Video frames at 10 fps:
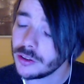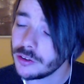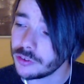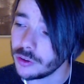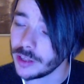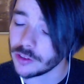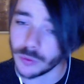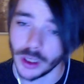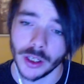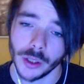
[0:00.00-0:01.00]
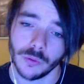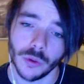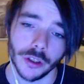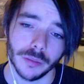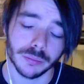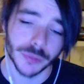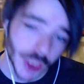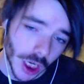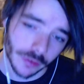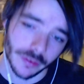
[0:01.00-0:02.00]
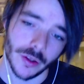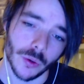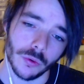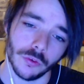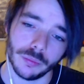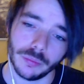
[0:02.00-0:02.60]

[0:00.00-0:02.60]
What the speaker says: So that's why I kind of want to cut those